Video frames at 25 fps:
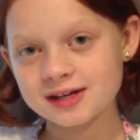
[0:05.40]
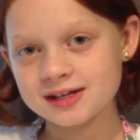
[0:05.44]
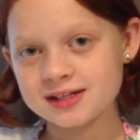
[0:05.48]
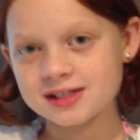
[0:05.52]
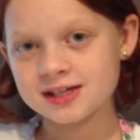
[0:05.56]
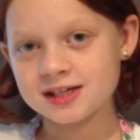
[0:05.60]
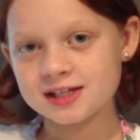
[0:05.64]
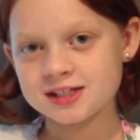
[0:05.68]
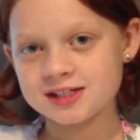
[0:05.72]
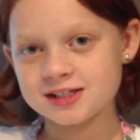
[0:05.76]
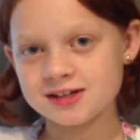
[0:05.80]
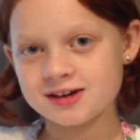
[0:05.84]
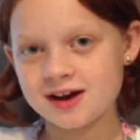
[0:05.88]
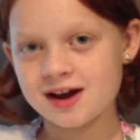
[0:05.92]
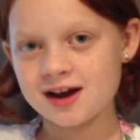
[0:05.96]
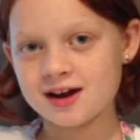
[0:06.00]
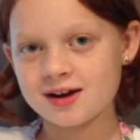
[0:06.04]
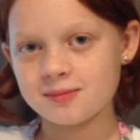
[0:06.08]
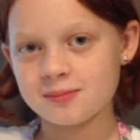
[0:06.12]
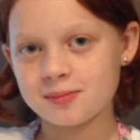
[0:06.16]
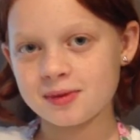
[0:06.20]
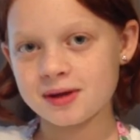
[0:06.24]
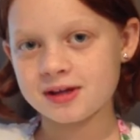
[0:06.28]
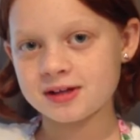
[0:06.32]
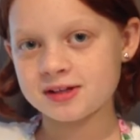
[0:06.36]
teach you how to
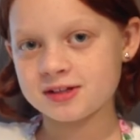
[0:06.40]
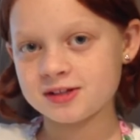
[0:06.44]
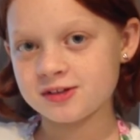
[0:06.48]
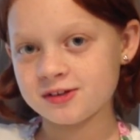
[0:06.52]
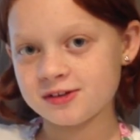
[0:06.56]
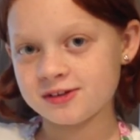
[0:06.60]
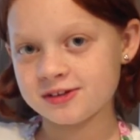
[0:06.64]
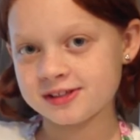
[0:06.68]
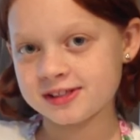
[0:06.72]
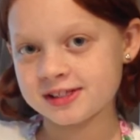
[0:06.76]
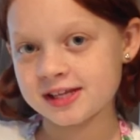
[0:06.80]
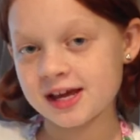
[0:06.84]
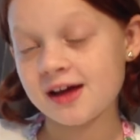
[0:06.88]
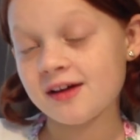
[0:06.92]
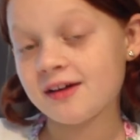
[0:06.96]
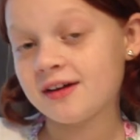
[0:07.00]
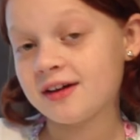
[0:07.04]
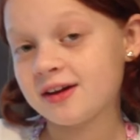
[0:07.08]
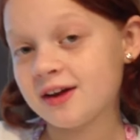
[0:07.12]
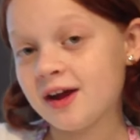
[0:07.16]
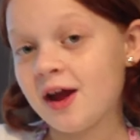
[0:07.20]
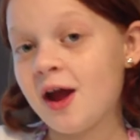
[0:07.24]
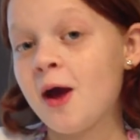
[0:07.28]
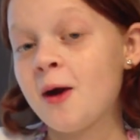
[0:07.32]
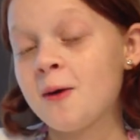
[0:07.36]
make a tuna salad,
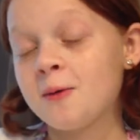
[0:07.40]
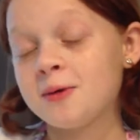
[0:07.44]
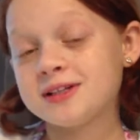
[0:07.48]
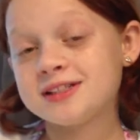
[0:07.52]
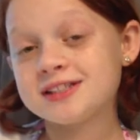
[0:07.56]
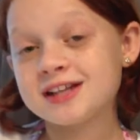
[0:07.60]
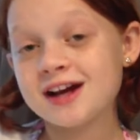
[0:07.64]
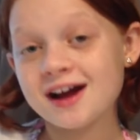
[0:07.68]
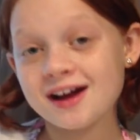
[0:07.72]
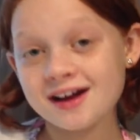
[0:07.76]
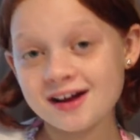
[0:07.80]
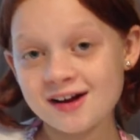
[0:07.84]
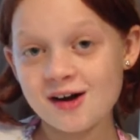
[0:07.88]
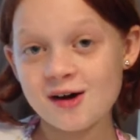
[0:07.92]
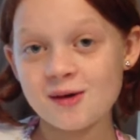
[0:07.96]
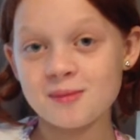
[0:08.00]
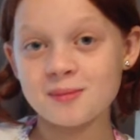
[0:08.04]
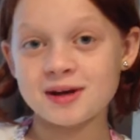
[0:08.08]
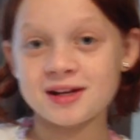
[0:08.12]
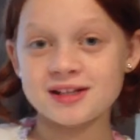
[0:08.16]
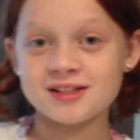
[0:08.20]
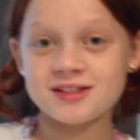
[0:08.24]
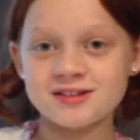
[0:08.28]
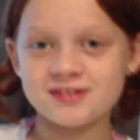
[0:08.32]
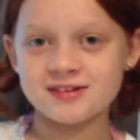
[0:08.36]
which I call my
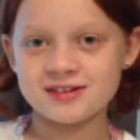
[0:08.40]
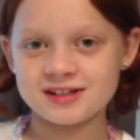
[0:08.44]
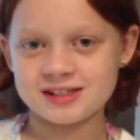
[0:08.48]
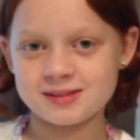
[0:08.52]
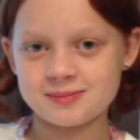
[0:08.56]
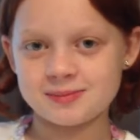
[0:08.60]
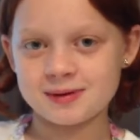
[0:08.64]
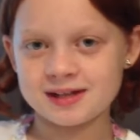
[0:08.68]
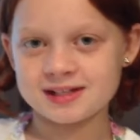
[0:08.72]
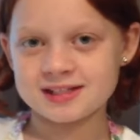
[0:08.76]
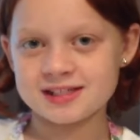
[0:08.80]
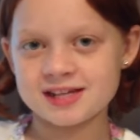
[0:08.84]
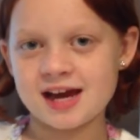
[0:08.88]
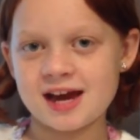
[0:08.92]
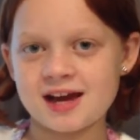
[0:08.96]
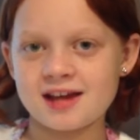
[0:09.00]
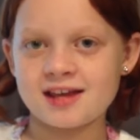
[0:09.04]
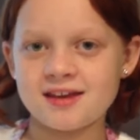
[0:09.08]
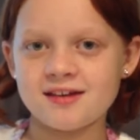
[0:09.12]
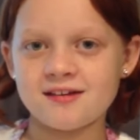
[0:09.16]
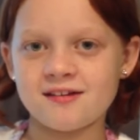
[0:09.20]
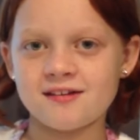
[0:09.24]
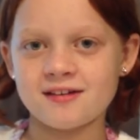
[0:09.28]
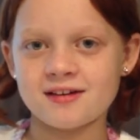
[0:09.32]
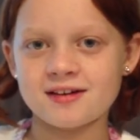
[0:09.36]
tuna
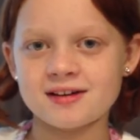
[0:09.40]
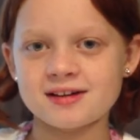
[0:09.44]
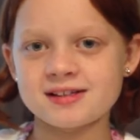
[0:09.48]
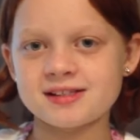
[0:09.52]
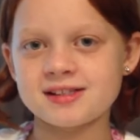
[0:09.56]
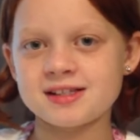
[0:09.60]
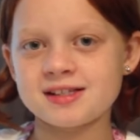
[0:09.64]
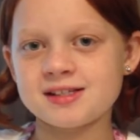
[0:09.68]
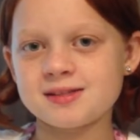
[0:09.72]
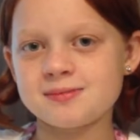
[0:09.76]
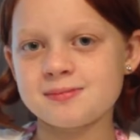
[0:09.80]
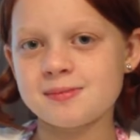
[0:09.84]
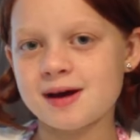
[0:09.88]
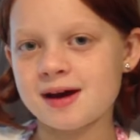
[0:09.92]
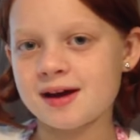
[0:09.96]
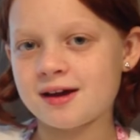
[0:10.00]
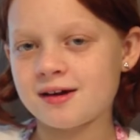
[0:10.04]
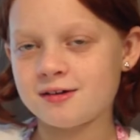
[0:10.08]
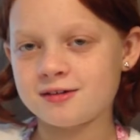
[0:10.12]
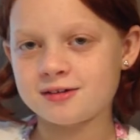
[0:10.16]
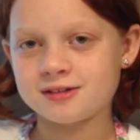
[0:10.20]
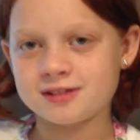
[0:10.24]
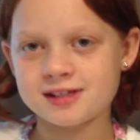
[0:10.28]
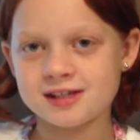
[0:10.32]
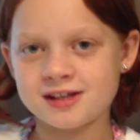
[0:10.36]
spectacular because it's my
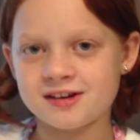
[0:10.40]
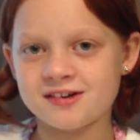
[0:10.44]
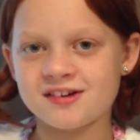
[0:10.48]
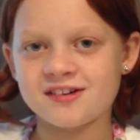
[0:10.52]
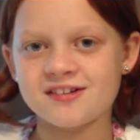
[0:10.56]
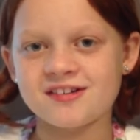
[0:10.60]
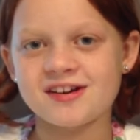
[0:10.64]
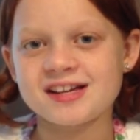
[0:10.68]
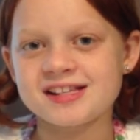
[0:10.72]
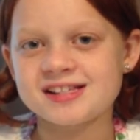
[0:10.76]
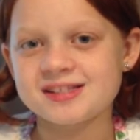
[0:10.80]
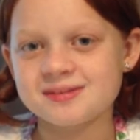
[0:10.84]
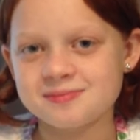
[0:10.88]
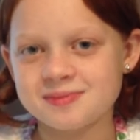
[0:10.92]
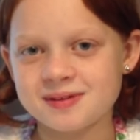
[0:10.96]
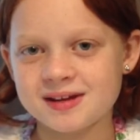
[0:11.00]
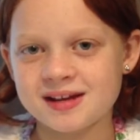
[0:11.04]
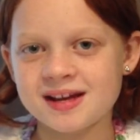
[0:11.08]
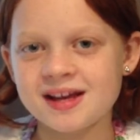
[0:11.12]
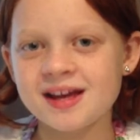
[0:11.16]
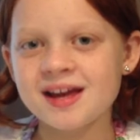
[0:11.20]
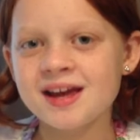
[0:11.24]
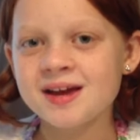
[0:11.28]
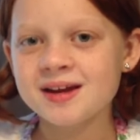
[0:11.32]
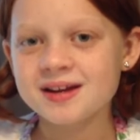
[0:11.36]
own secret recipe.
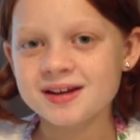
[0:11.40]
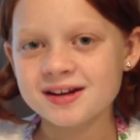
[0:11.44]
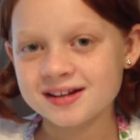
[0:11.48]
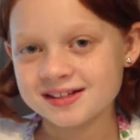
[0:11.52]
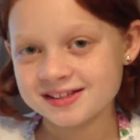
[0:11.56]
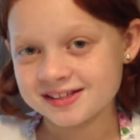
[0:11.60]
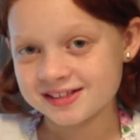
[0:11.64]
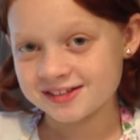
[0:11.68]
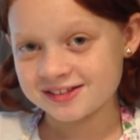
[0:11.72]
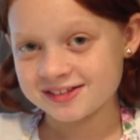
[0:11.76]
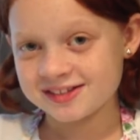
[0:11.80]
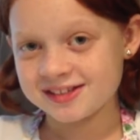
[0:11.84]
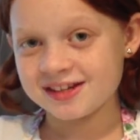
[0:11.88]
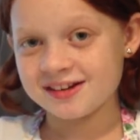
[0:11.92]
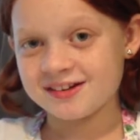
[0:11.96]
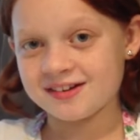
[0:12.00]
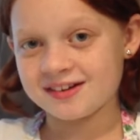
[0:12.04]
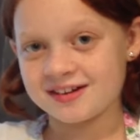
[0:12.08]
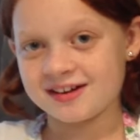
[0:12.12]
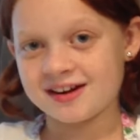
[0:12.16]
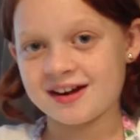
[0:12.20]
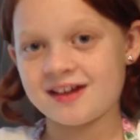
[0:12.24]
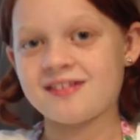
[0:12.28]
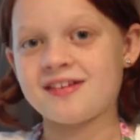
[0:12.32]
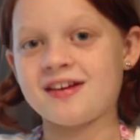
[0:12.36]
Not so secret
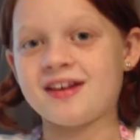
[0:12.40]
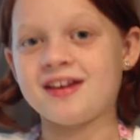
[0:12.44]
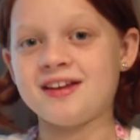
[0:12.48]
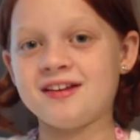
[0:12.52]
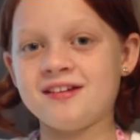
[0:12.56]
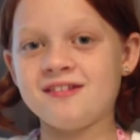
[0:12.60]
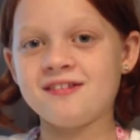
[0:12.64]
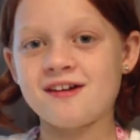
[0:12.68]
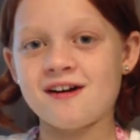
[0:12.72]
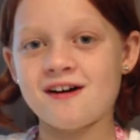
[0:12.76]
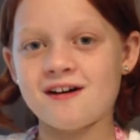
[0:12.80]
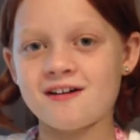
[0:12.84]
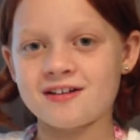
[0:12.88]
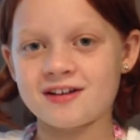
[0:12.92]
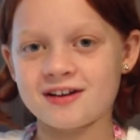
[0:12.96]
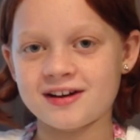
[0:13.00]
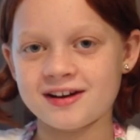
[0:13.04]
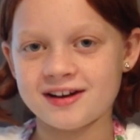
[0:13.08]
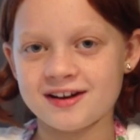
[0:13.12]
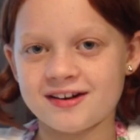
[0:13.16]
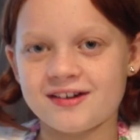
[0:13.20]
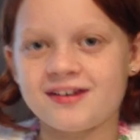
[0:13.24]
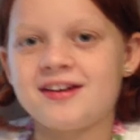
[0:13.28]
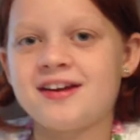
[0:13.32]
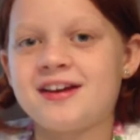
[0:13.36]
now that you are
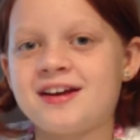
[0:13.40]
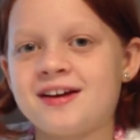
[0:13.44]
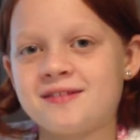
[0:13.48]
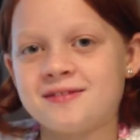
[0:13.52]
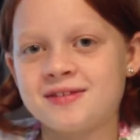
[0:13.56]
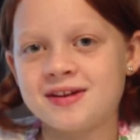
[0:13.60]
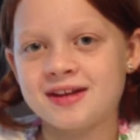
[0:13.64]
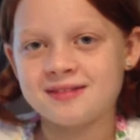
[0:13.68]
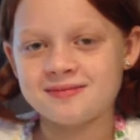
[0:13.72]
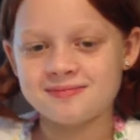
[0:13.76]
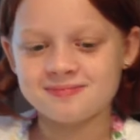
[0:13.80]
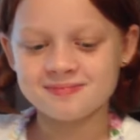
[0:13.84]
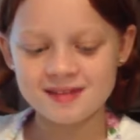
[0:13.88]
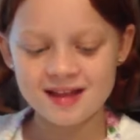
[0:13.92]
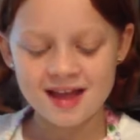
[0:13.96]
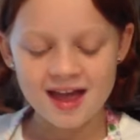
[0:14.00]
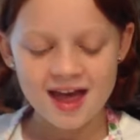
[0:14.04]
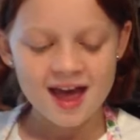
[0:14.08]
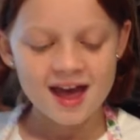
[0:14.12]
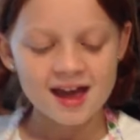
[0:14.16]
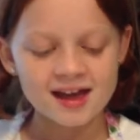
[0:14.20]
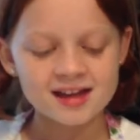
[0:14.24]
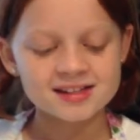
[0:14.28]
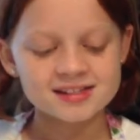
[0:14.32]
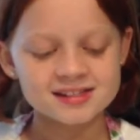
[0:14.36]
hearing of it.
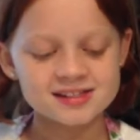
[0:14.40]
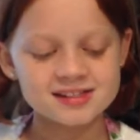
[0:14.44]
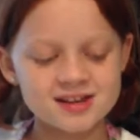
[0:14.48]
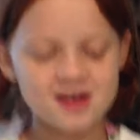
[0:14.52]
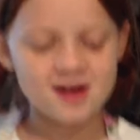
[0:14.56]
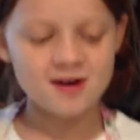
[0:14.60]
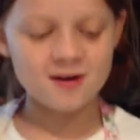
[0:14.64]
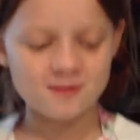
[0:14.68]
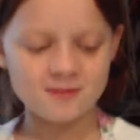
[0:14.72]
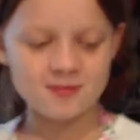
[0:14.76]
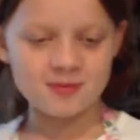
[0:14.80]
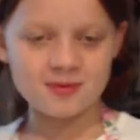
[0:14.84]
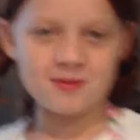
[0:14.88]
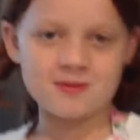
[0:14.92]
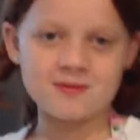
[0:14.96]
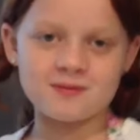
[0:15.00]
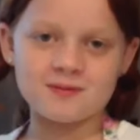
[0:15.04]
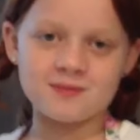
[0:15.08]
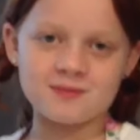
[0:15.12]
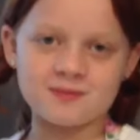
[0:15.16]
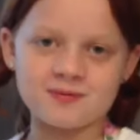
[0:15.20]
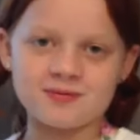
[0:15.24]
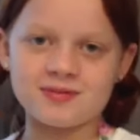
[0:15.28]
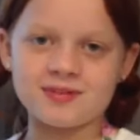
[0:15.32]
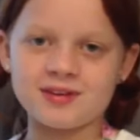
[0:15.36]
So,
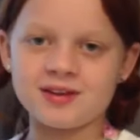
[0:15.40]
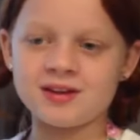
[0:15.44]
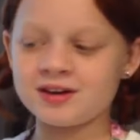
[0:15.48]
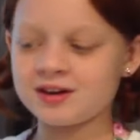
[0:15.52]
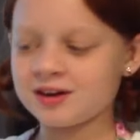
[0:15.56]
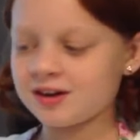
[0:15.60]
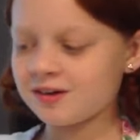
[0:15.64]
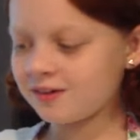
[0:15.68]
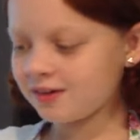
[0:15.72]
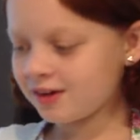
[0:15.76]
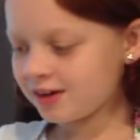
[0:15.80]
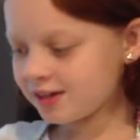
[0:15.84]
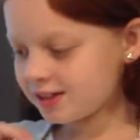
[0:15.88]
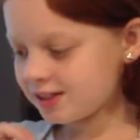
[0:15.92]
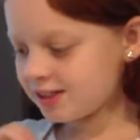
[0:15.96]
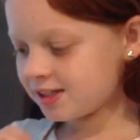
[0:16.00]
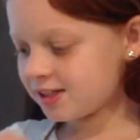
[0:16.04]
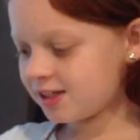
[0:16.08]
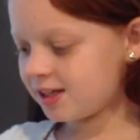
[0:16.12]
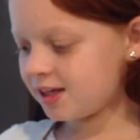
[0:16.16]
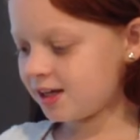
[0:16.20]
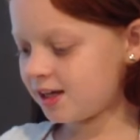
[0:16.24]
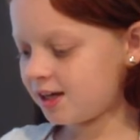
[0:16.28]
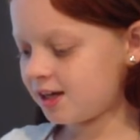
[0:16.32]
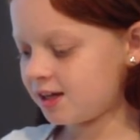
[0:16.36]
you're going to
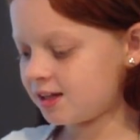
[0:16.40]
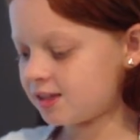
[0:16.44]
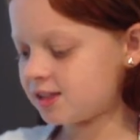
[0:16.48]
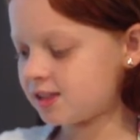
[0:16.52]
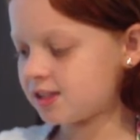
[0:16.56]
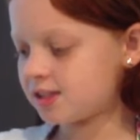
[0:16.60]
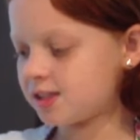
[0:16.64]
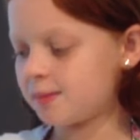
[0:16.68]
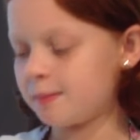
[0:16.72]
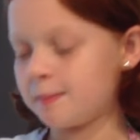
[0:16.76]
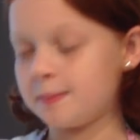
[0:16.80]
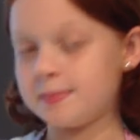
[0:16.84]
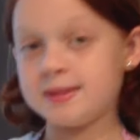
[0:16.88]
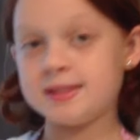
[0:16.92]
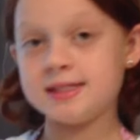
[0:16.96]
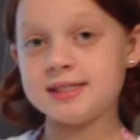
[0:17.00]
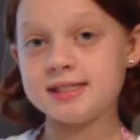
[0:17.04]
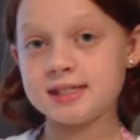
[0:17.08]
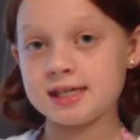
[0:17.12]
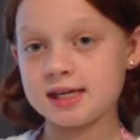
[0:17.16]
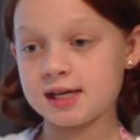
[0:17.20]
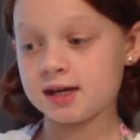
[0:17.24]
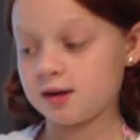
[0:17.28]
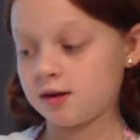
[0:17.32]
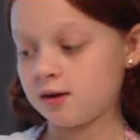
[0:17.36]
need some
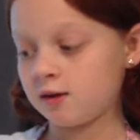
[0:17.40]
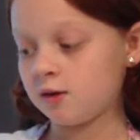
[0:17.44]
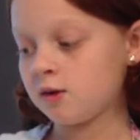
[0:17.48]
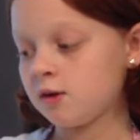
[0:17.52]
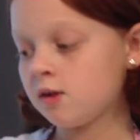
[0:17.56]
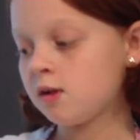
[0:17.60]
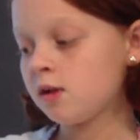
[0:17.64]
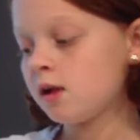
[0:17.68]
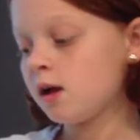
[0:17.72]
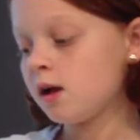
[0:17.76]
dill,